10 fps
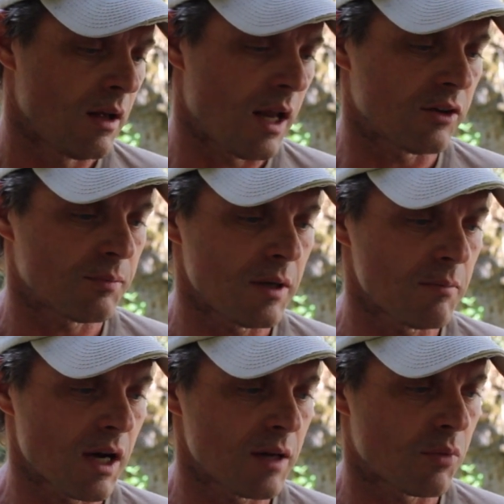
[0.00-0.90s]
And it's
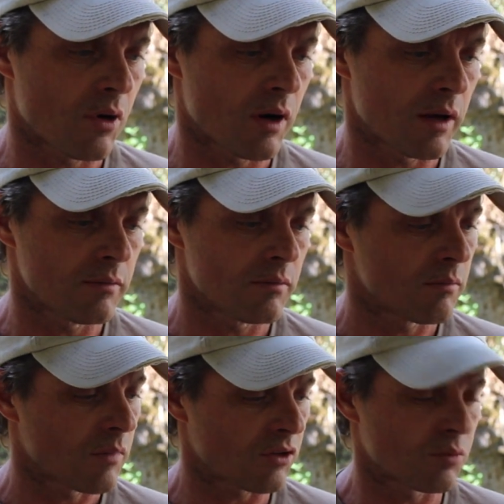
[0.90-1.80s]
been made by
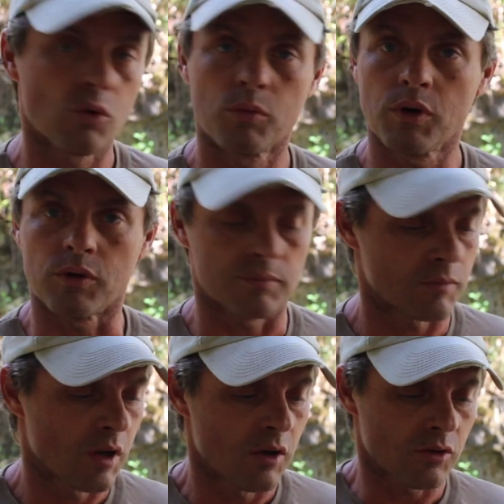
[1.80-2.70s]
a small bird.
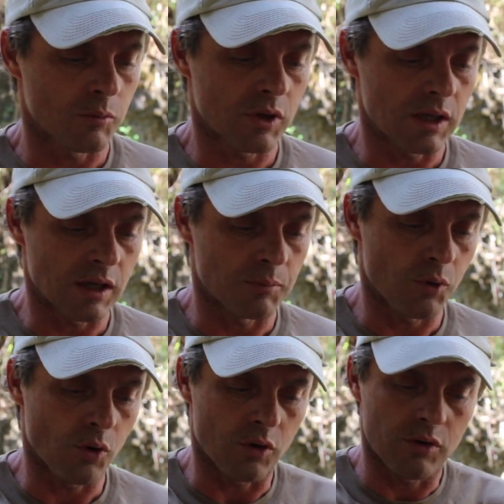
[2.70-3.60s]
So I'm looking at a
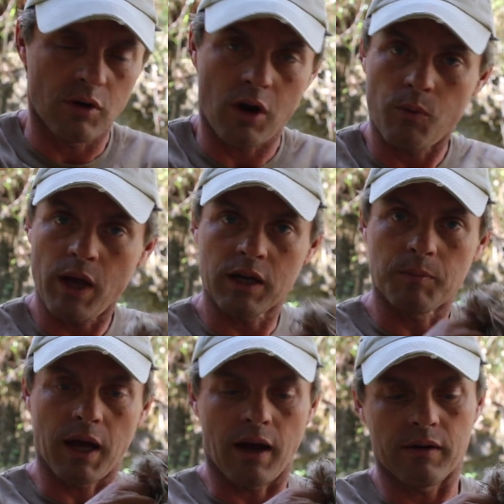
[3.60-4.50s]
bird around
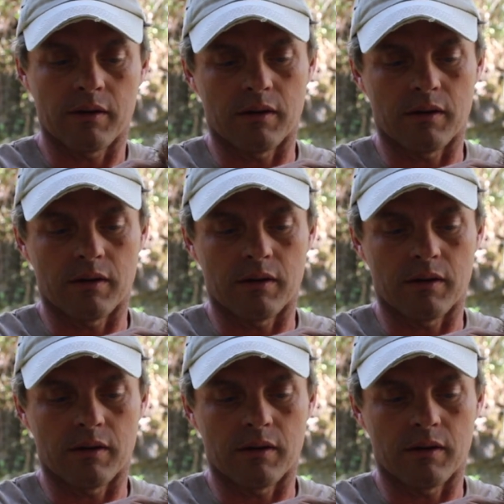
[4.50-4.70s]
about